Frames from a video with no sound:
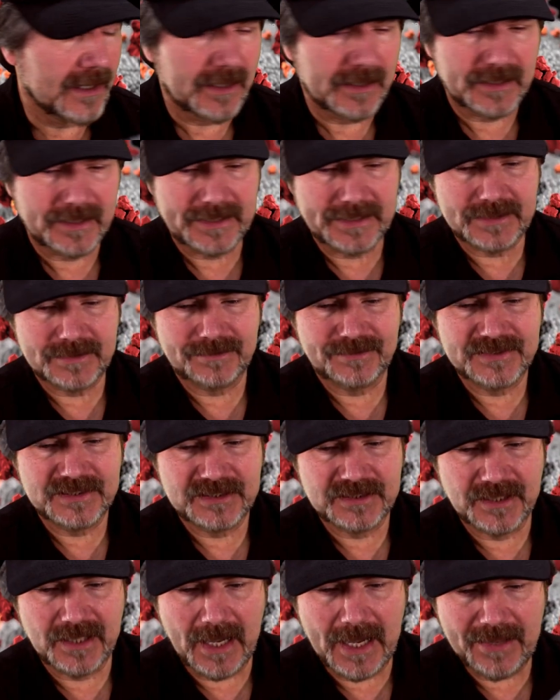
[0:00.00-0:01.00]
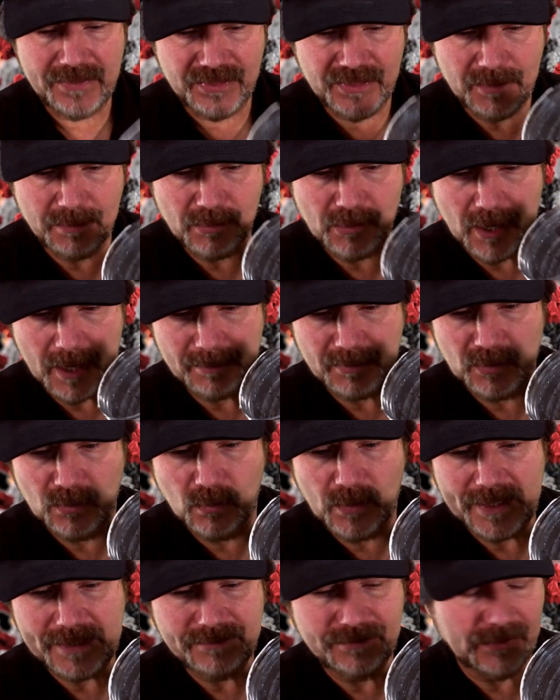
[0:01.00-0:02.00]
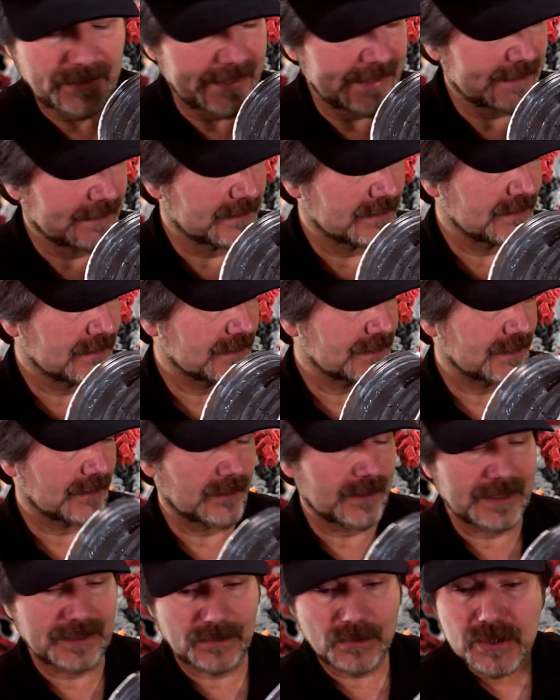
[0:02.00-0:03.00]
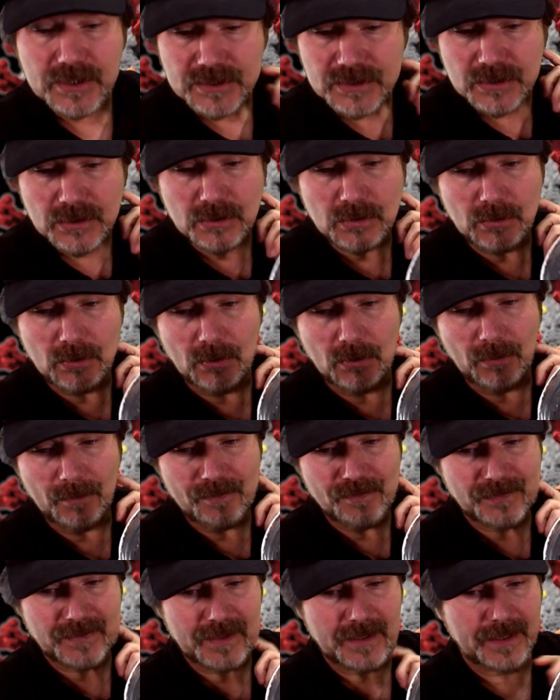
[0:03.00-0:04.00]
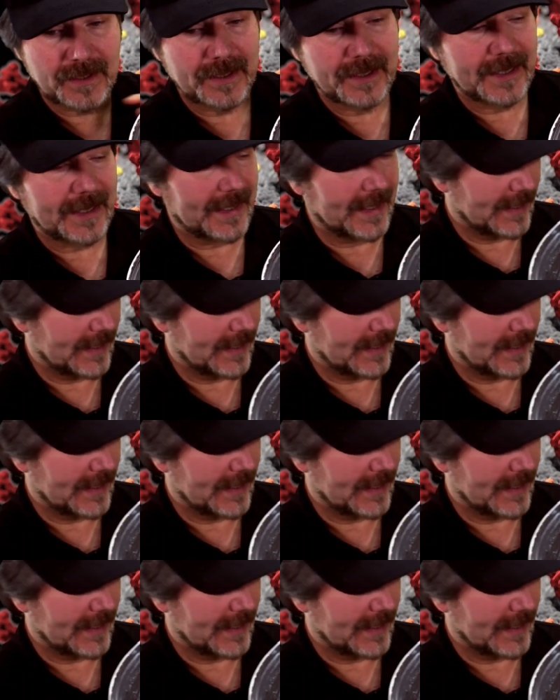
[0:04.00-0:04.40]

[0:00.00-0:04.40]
is not the proper wavelength. So it looks cool, and I'm